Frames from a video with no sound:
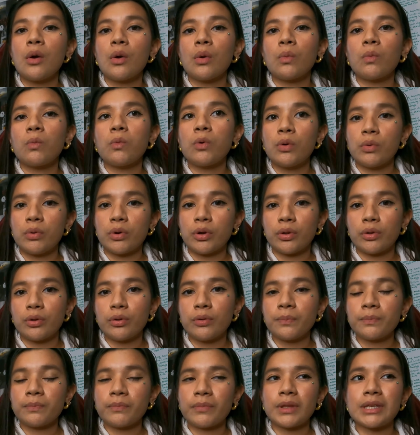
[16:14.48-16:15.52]

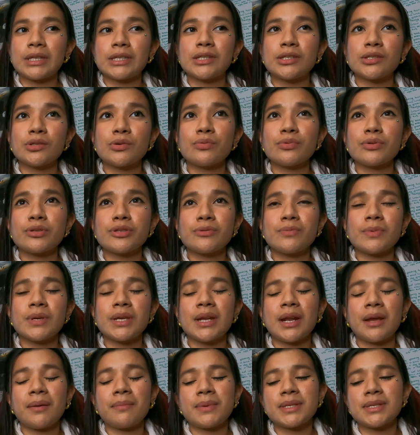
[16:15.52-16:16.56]
Woodle. He's so
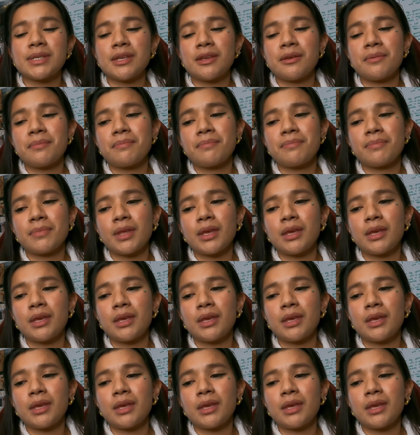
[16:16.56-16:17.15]
sweet. I miss him.